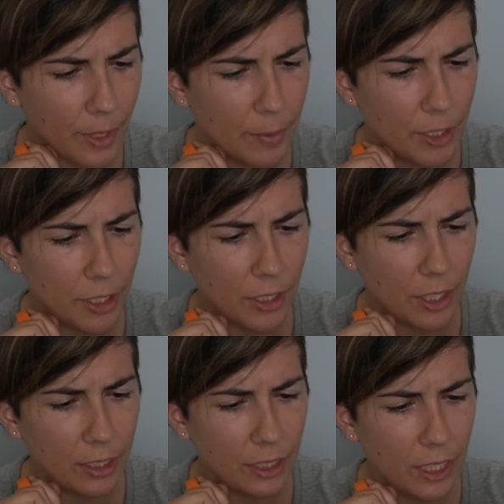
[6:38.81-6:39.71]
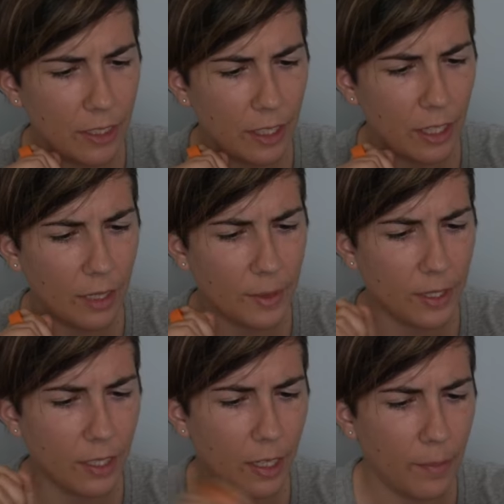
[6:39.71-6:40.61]
Brush your dog's teeth on the opposite
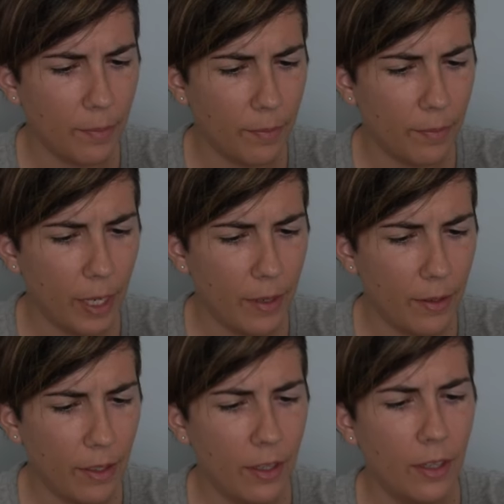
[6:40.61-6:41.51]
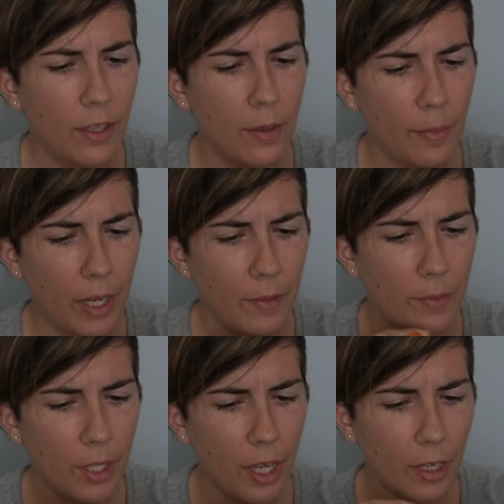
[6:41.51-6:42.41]
side.
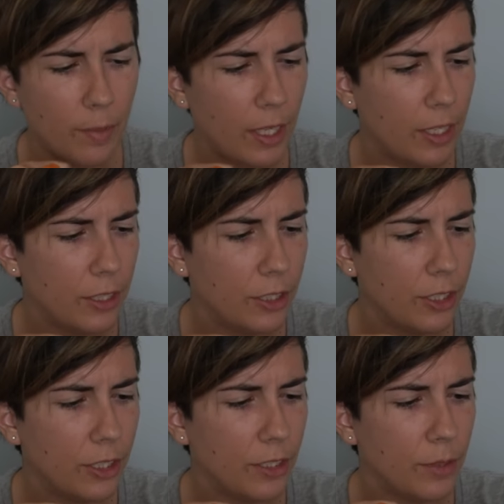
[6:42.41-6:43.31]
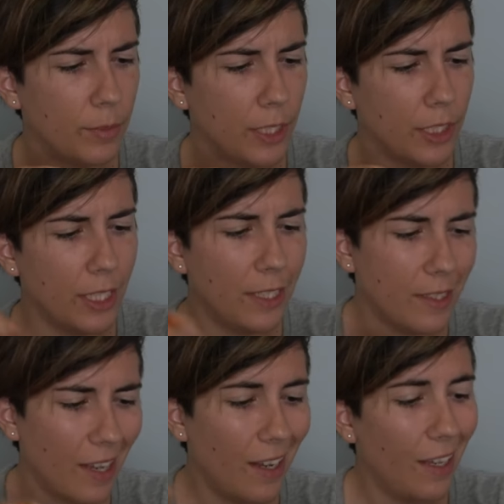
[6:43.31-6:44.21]
BiteBlock, making sure to brush
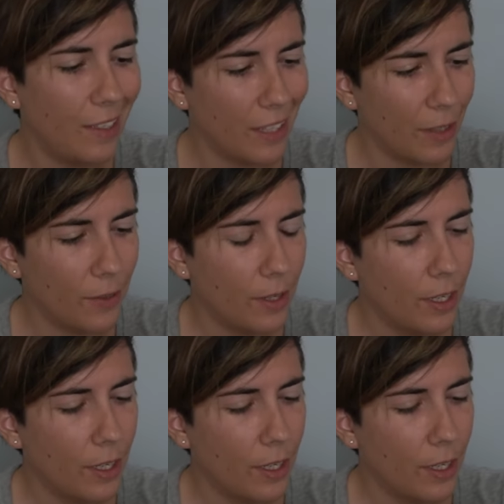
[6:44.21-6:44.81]
inside and out.